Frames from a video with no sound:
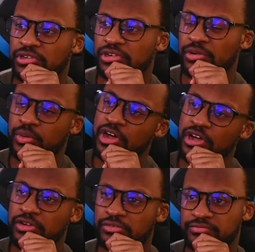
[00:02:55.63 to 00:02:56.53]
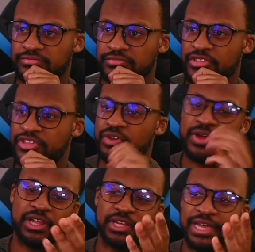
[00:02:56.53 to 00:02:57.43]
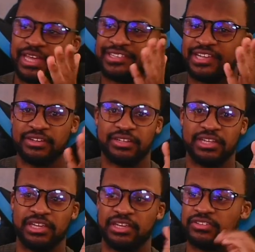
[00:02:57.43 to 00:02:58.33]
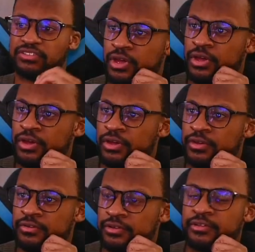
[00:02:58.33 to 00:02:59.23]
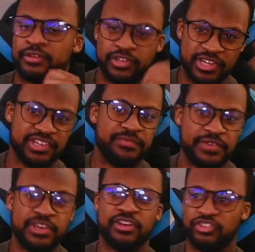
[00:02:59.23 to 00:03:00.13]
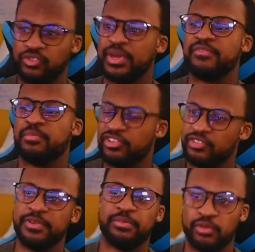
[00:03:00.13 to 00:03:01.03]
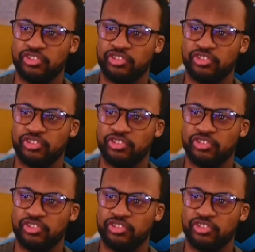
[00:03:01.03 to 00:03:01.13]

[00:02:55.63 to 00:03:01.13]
Well, theoretically, I guess technically he is. As I figured. So we have a bunch of people who are trying to